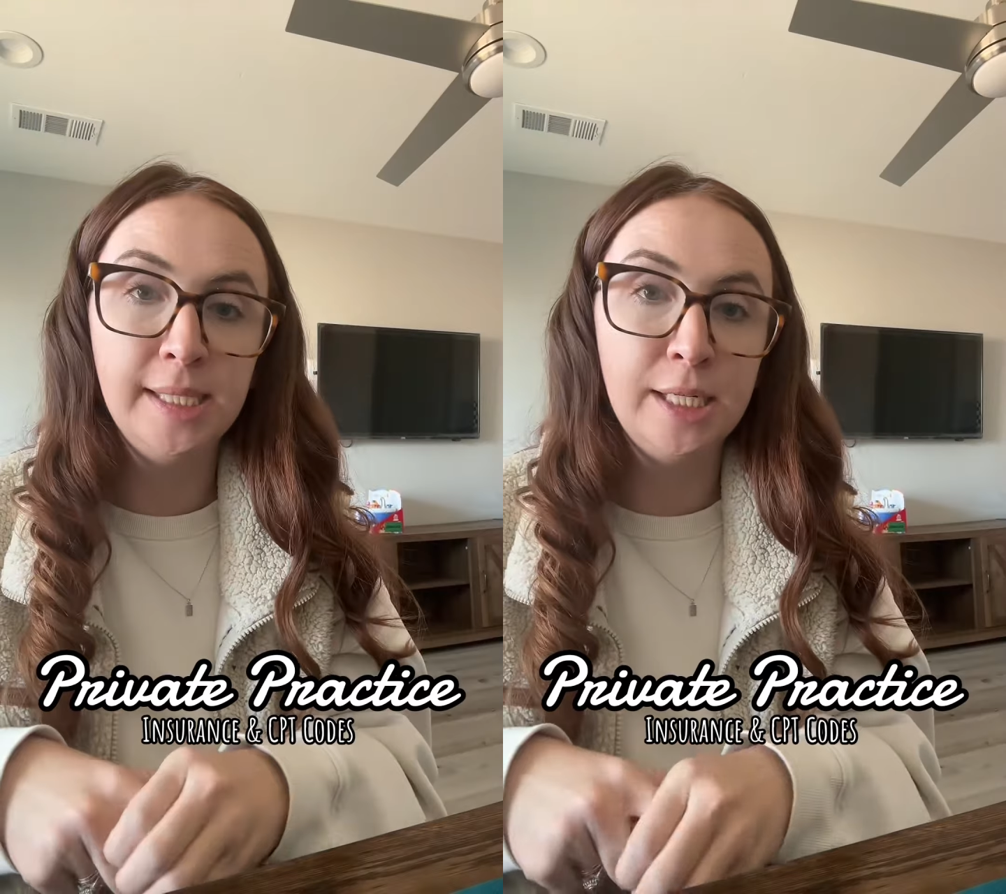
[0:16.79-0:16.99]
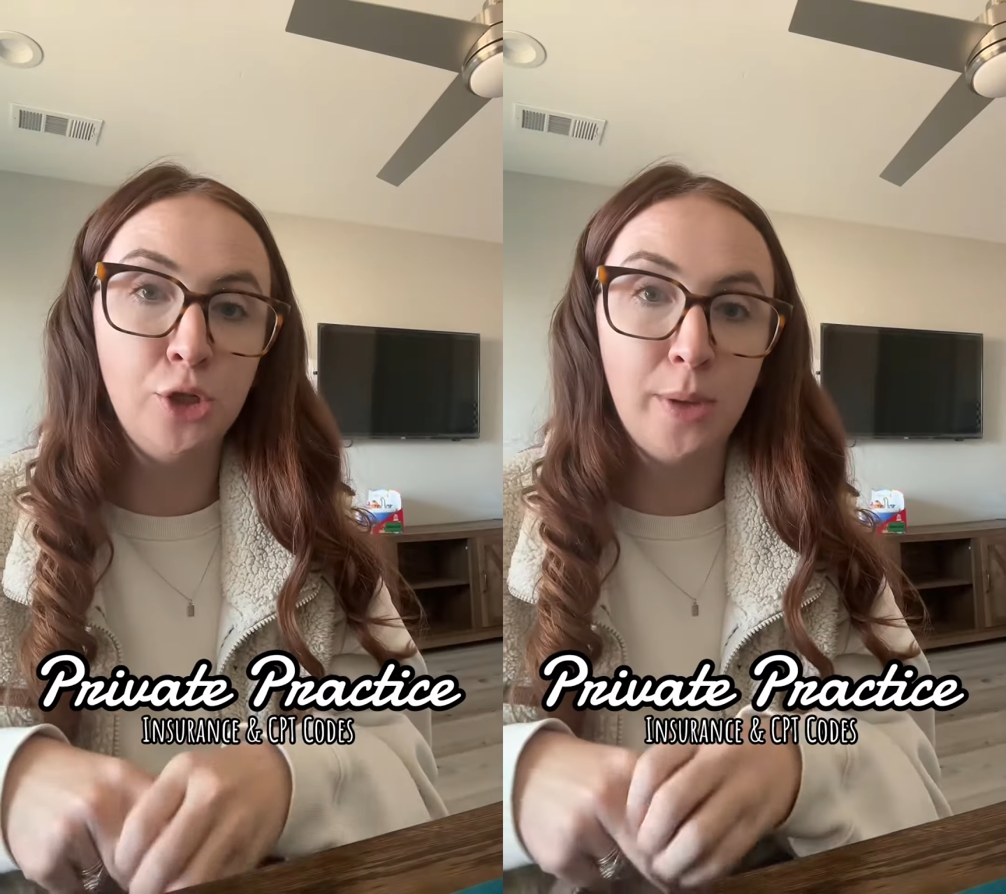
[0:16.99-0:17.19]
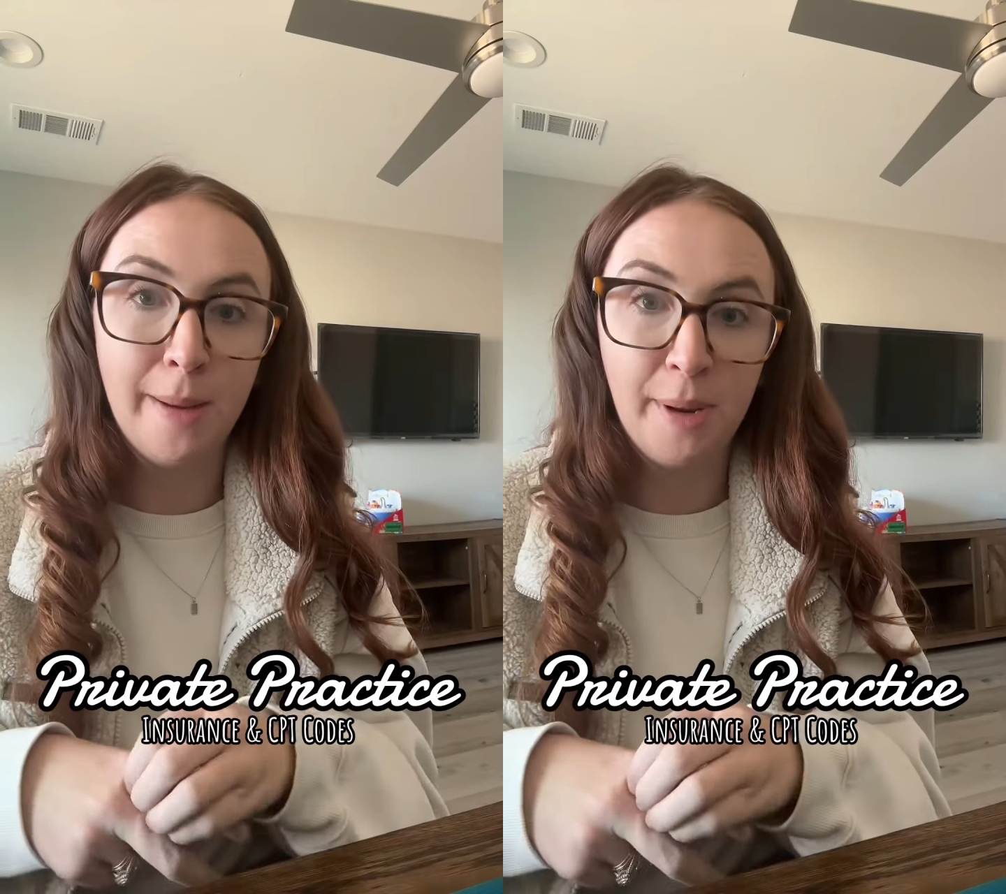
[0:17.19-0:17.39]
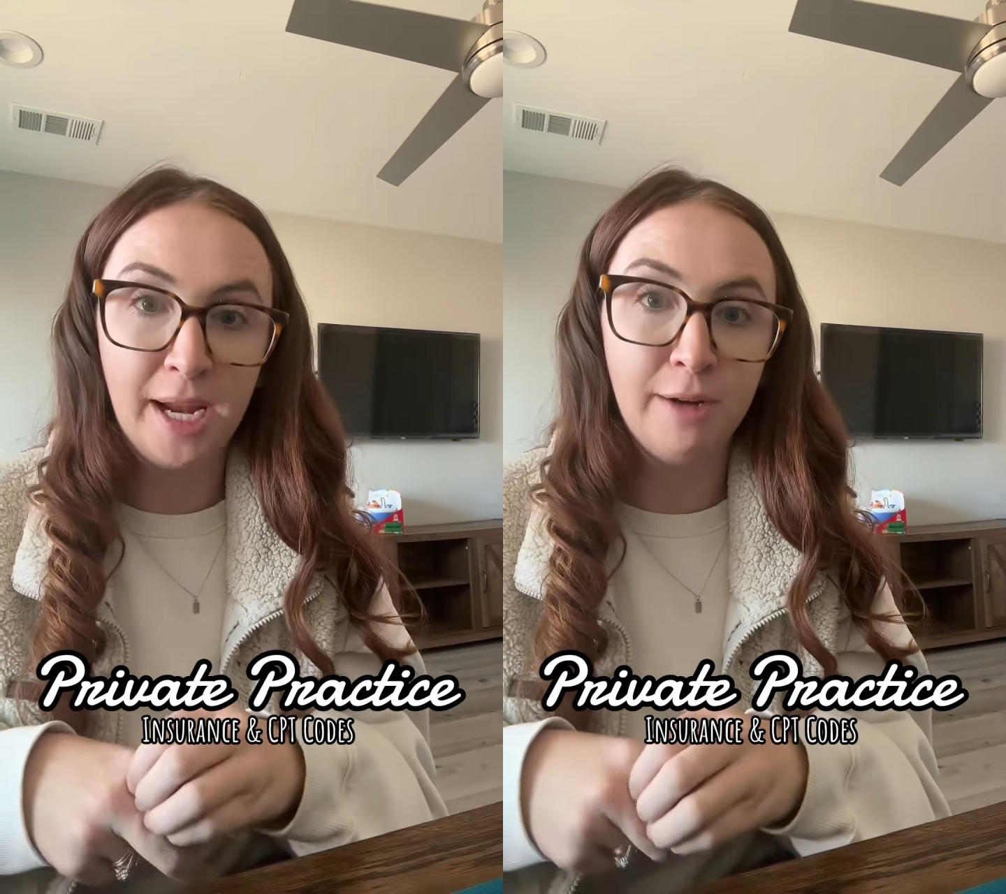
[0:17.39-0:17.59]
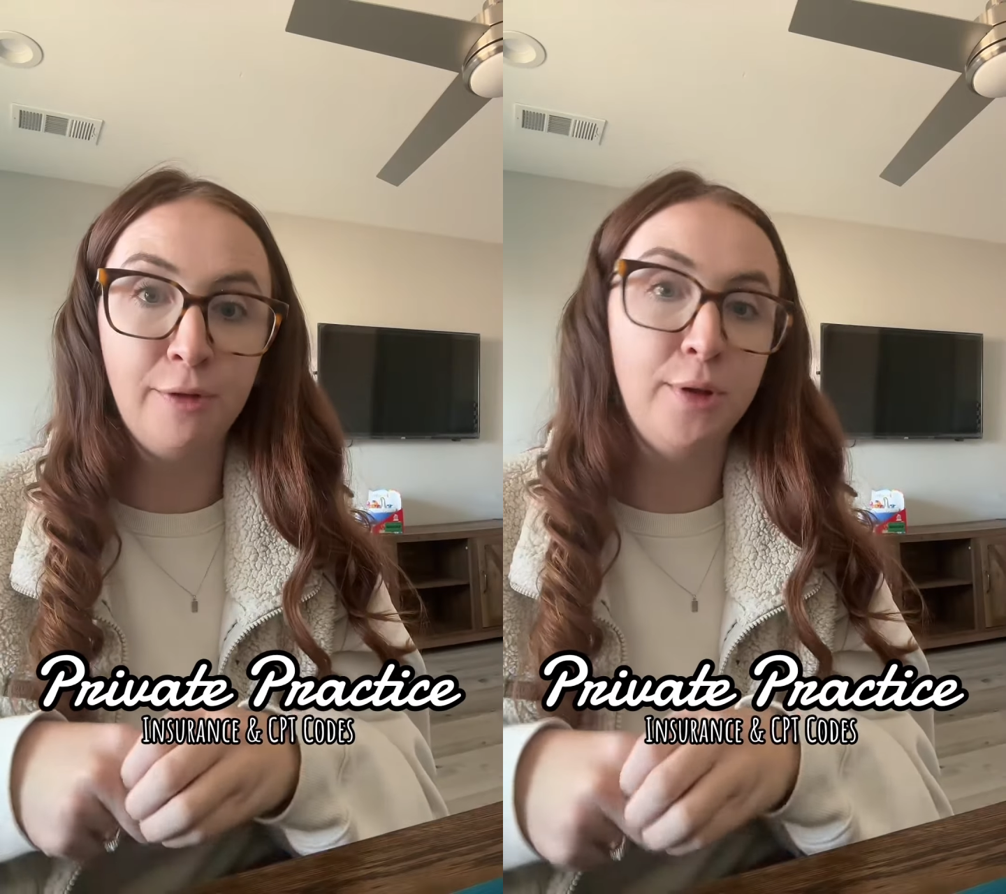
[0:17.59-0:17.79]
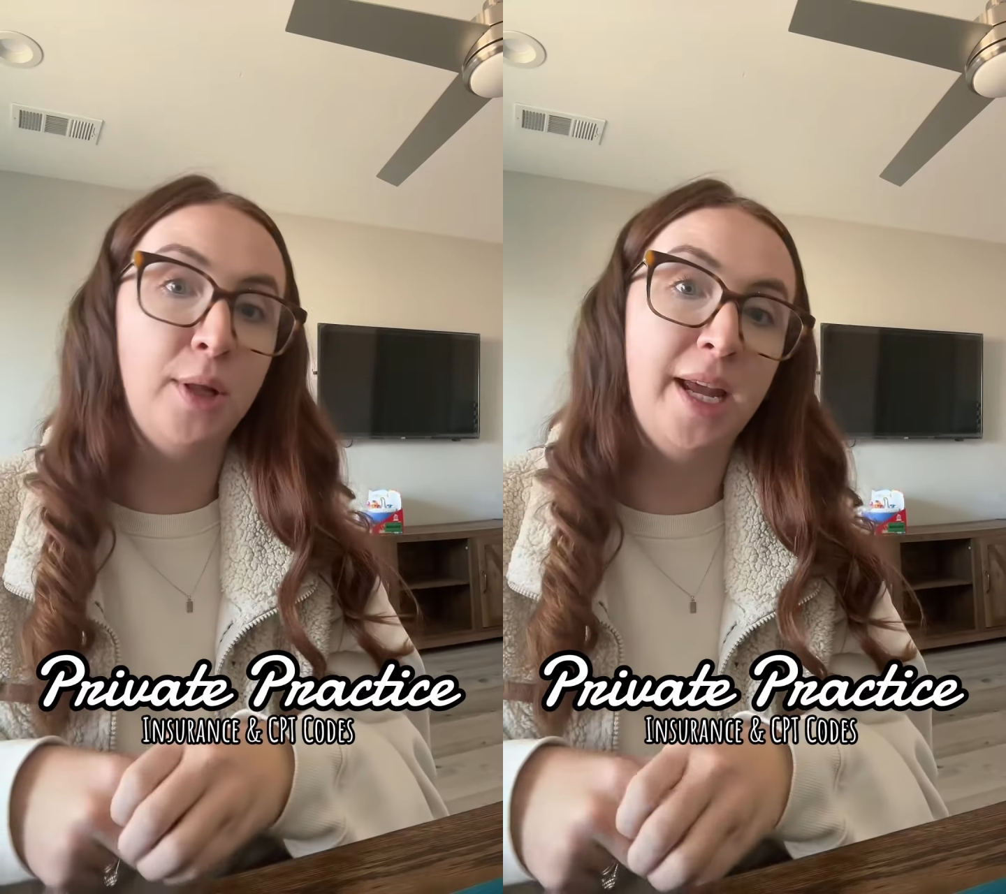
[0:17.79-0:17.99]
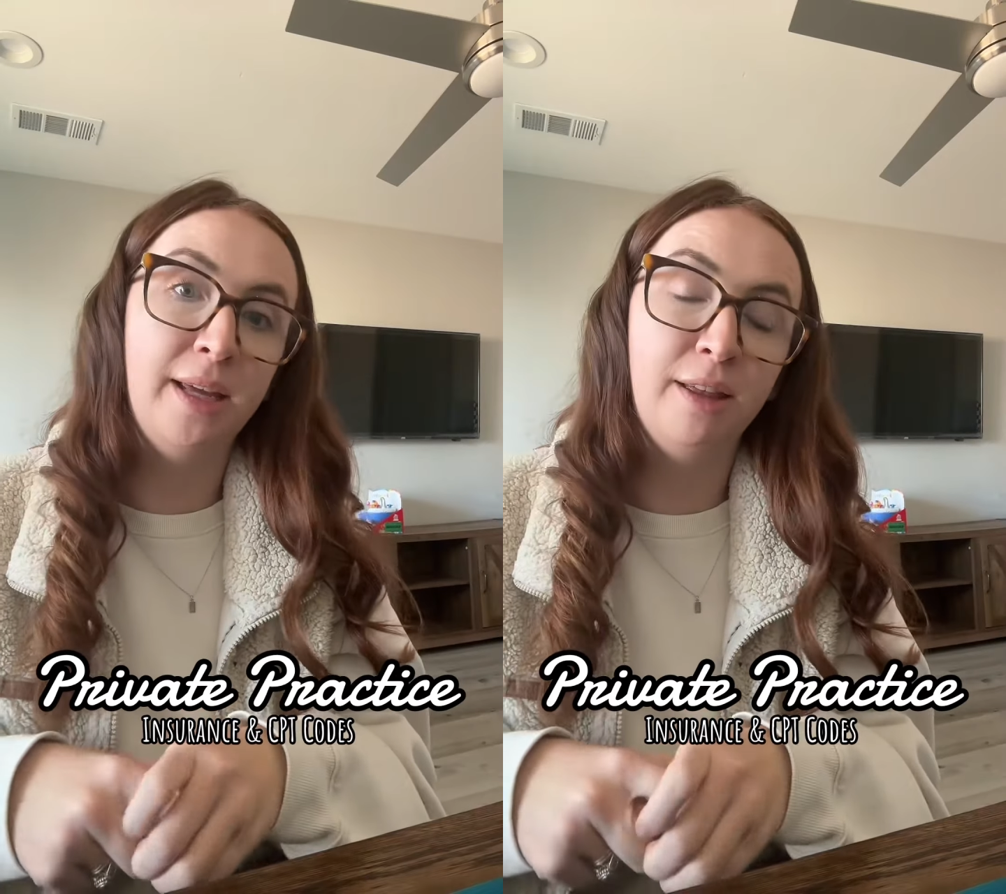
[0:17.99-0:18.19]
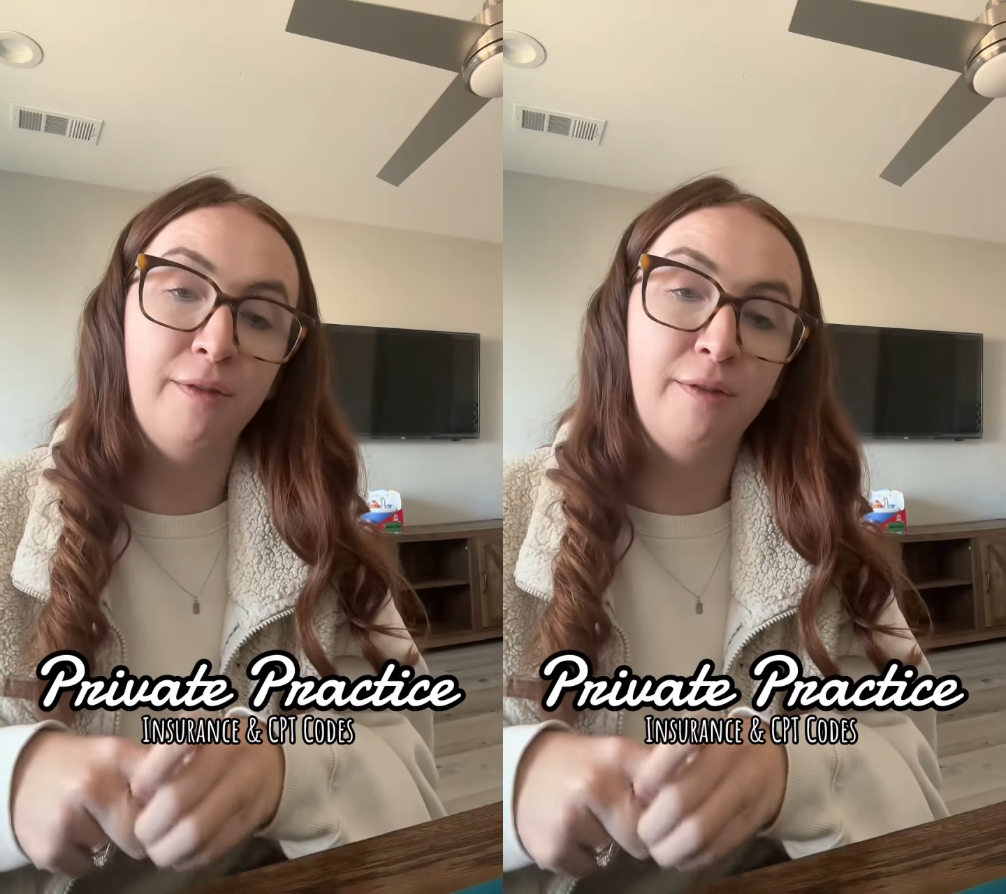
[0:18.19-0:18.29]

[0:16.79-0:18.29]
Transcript: is you get paid for the length of